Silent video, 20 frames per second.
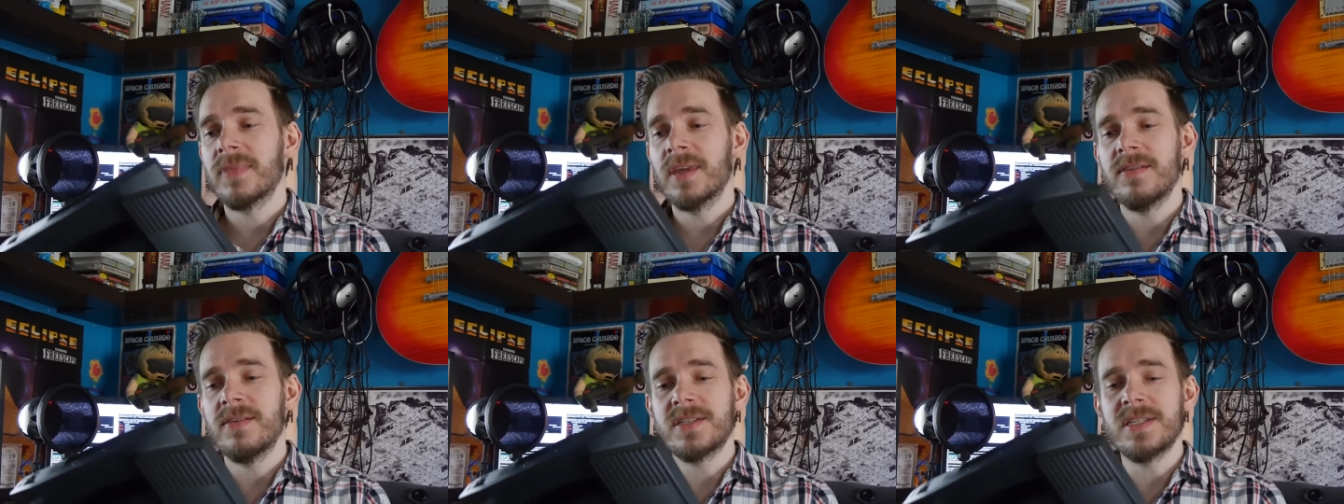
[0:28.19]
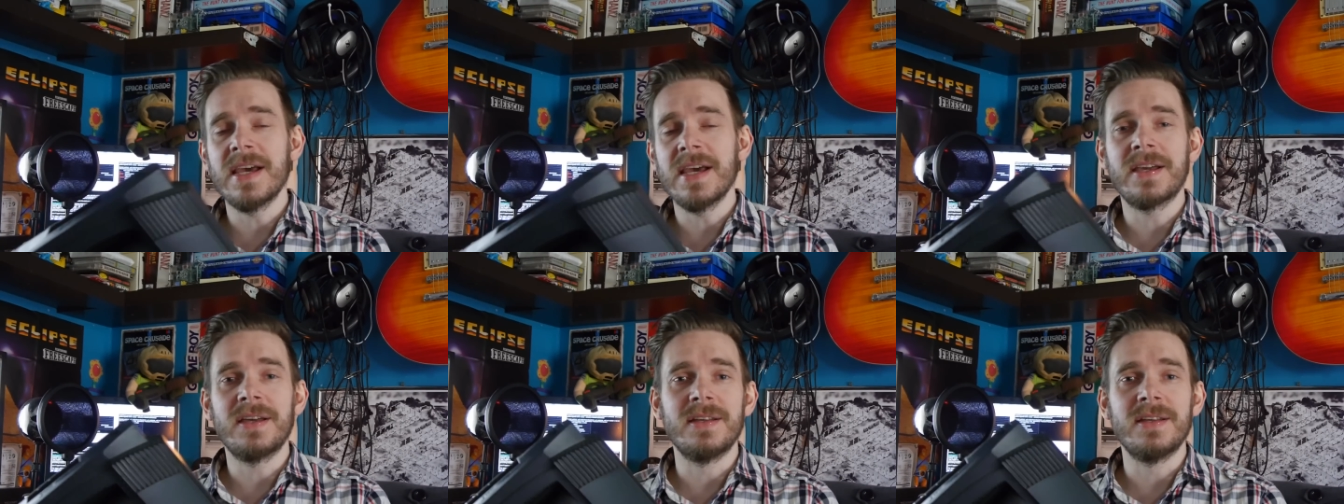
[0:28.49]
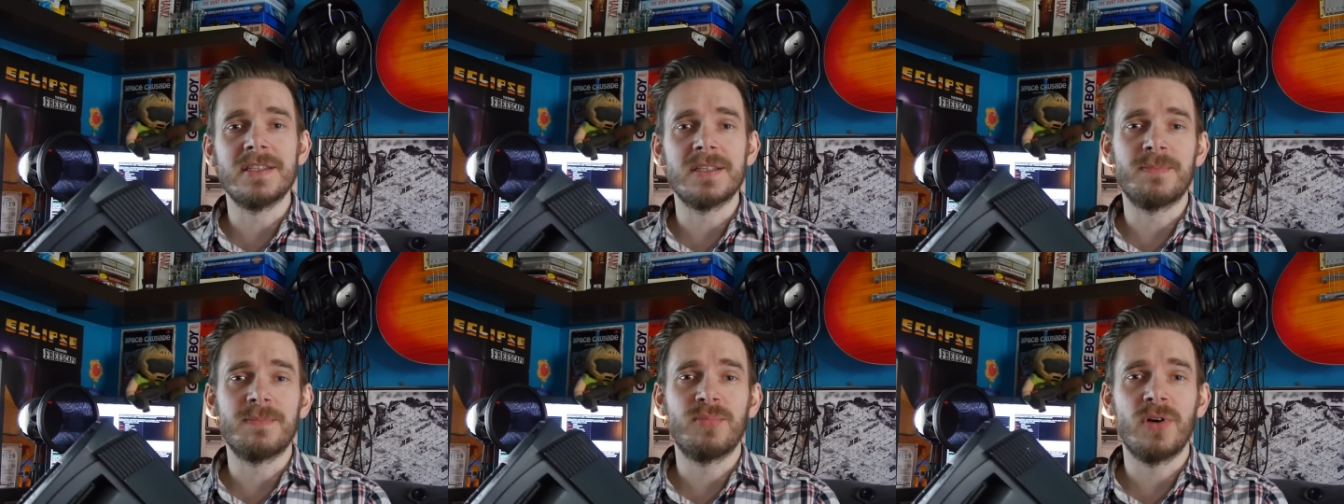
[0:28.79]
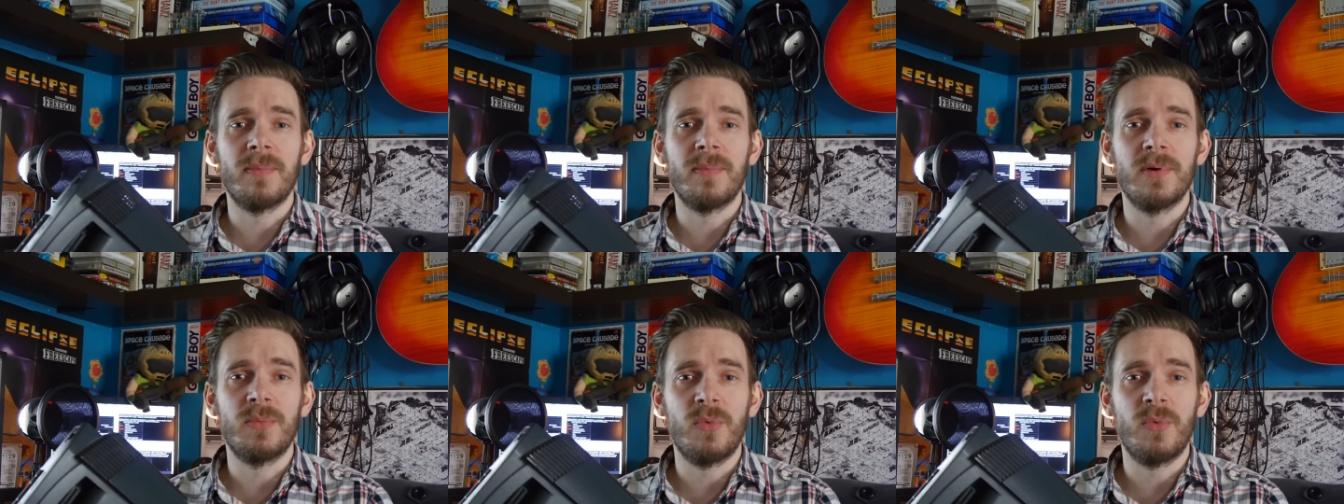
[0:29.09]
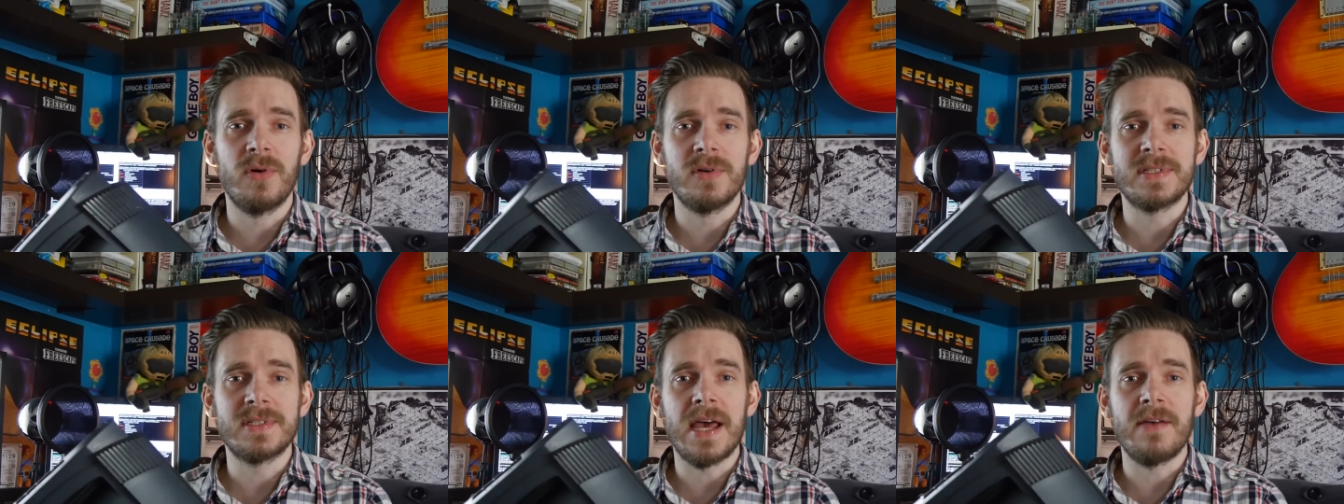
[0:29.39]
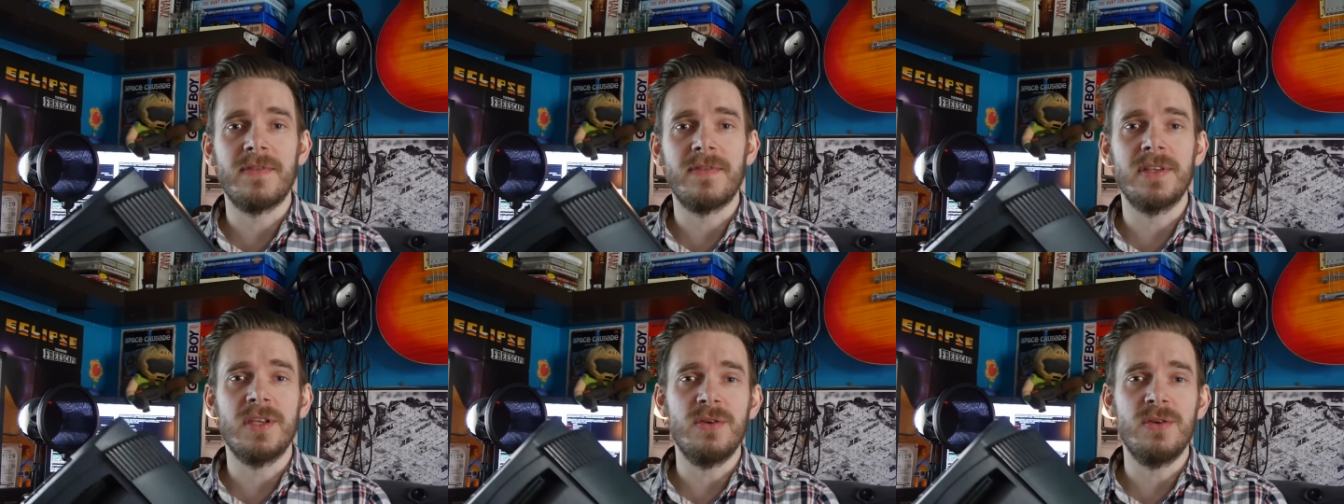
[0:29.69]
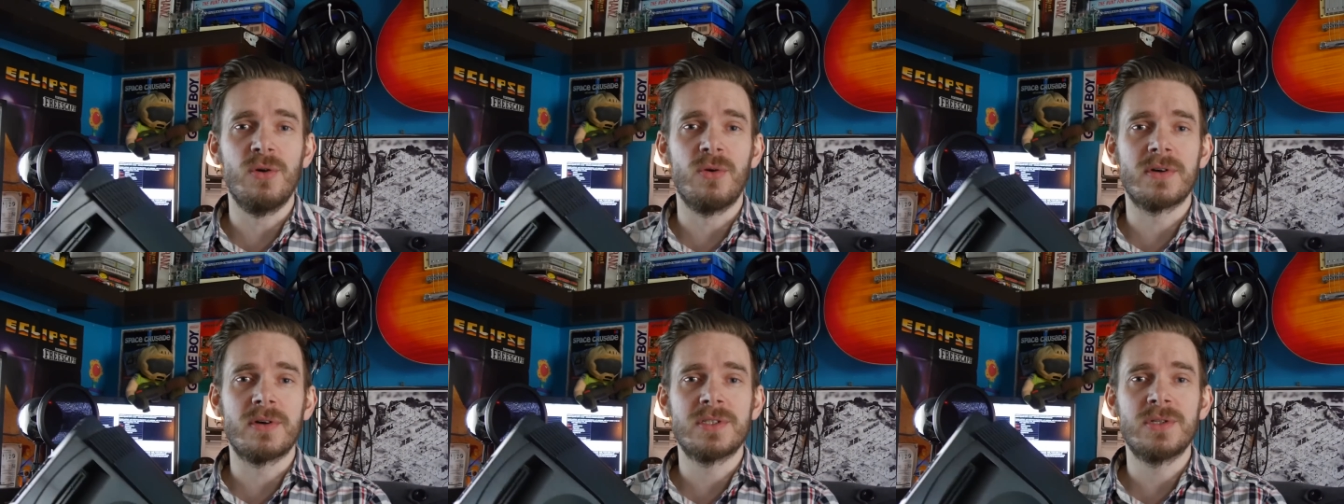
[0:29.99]
The second problem was at the
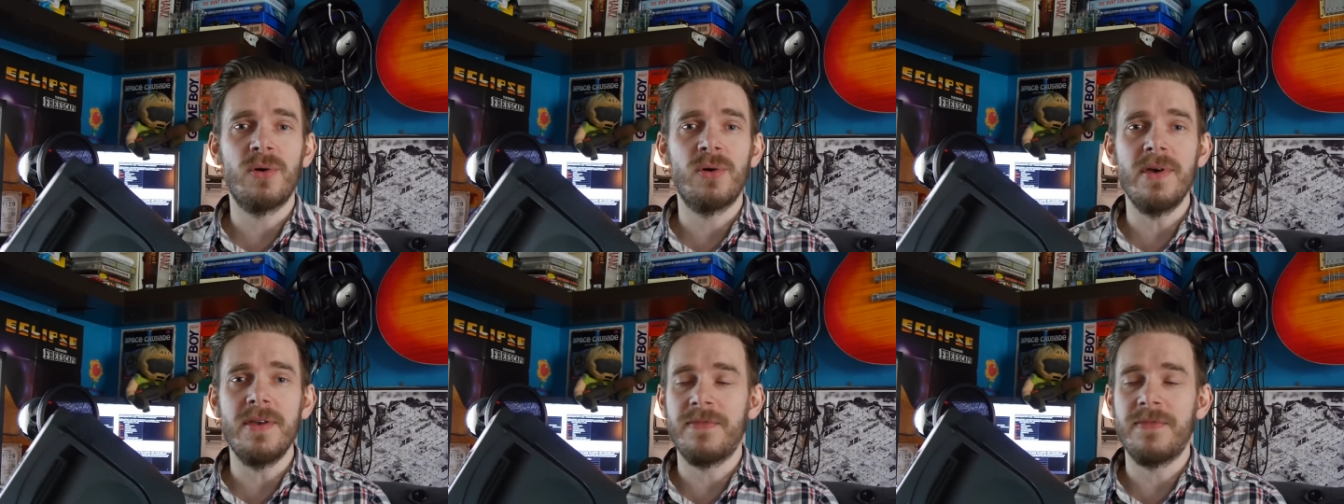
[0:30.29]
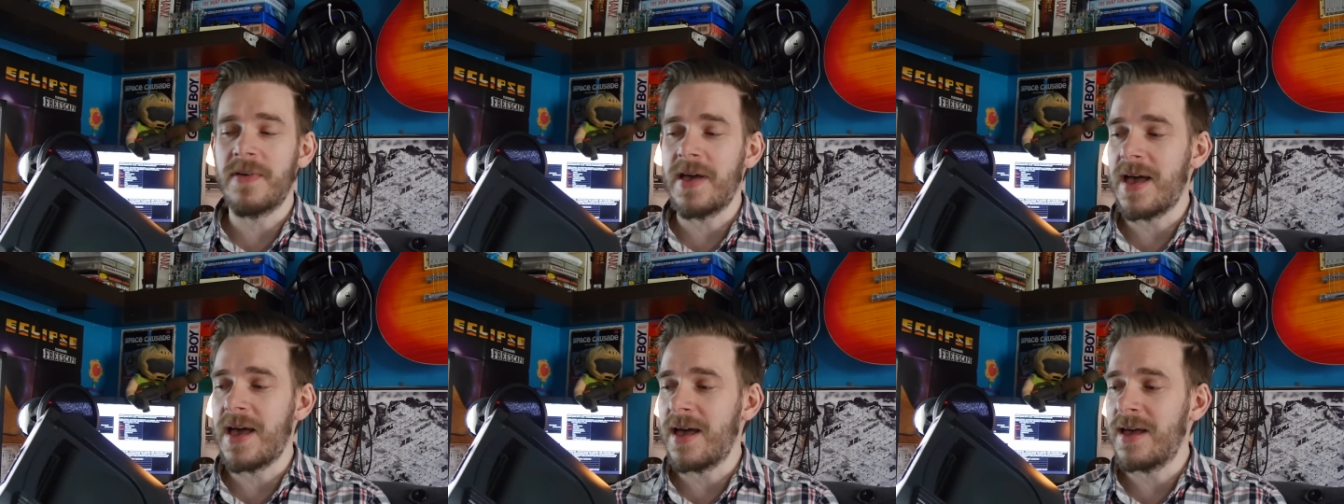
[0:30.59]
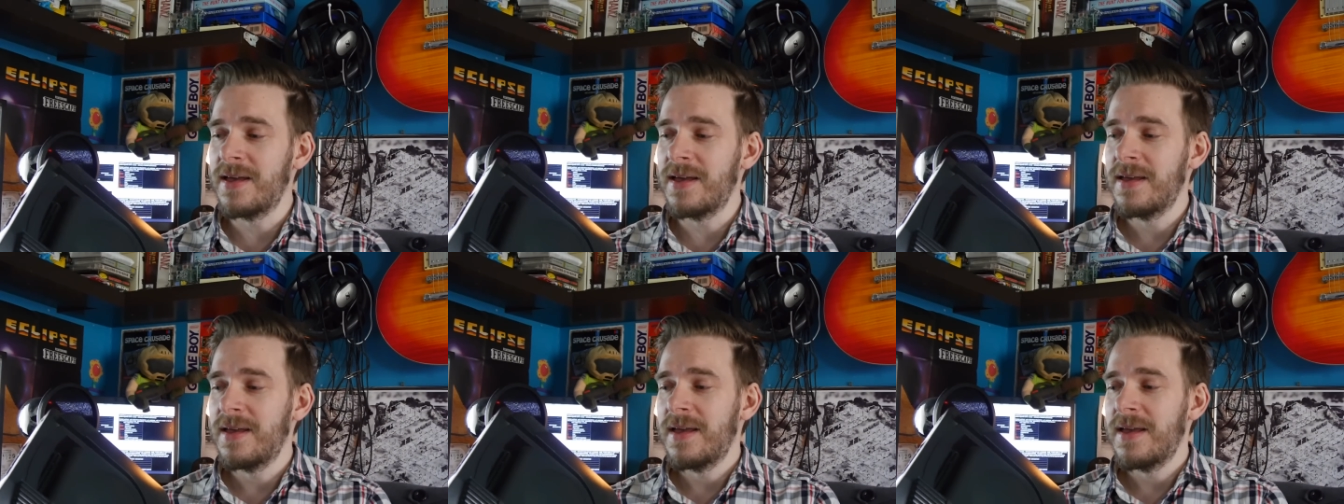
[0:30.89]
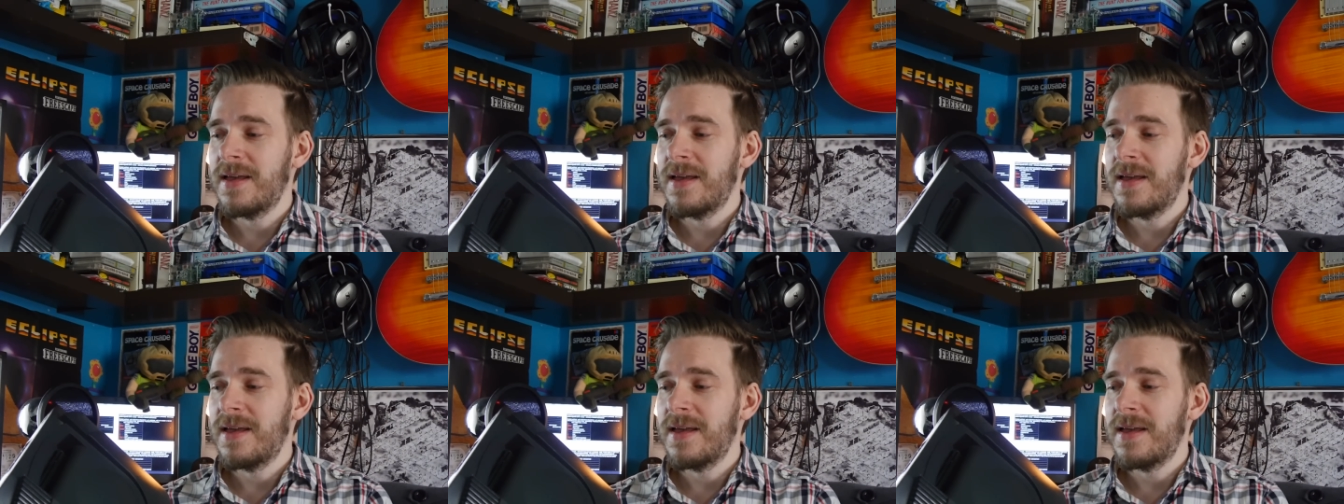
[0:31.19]
New York Toy Fair,